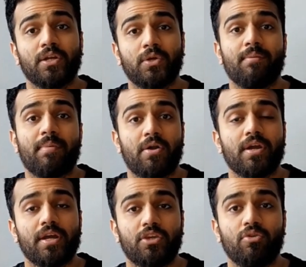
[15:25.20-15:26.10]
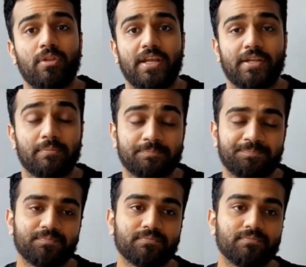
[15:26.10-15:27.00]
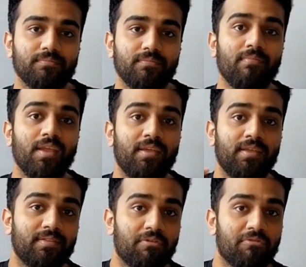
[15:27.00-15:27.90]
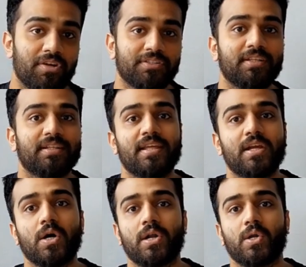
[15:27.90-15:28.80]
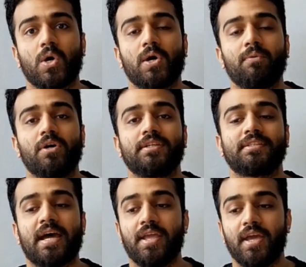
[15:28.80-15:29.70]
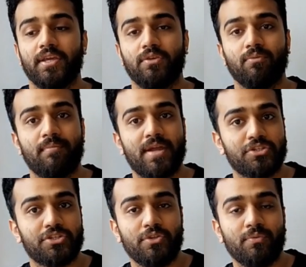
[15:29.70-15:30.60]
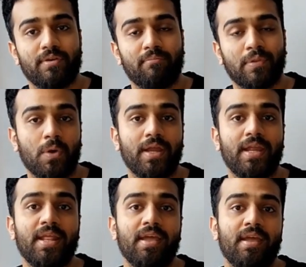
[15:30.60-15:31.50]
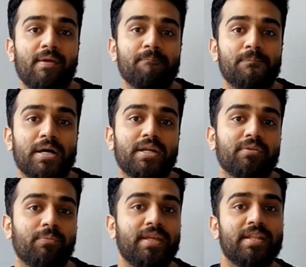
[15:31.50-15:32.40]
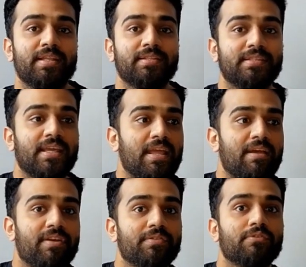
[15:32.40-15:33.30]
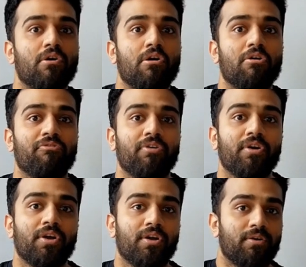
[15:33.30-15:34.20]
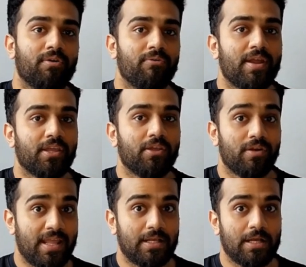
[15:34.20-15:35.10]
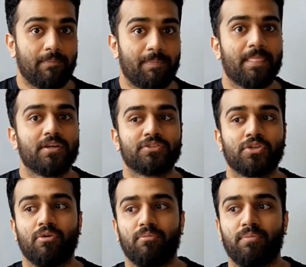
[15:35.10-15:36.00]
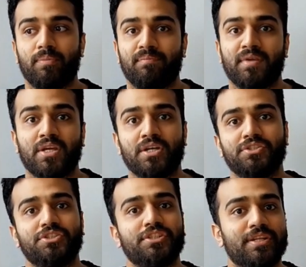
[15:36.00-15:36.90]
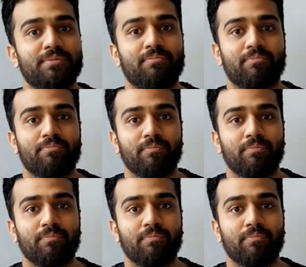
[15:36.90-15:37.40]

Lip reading: a good amount accumulated. The first thing that they caught her on was that you mentioned you were employed, but we didn't see any evidence of regular income. So because she didn't